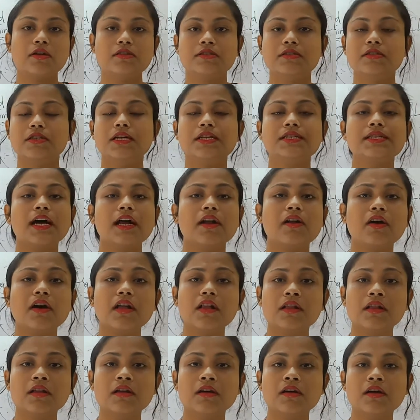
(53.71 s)
These are all
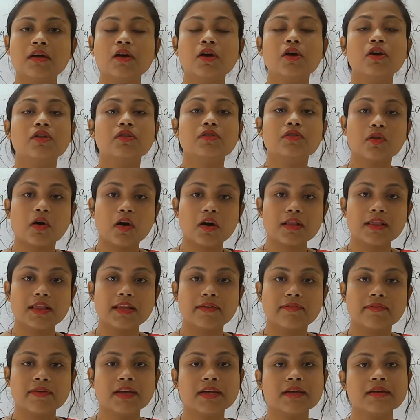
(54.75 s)

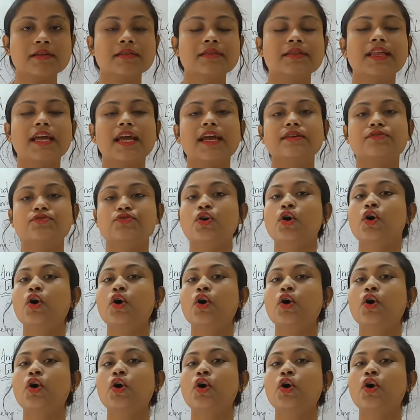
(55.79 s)
non-living things.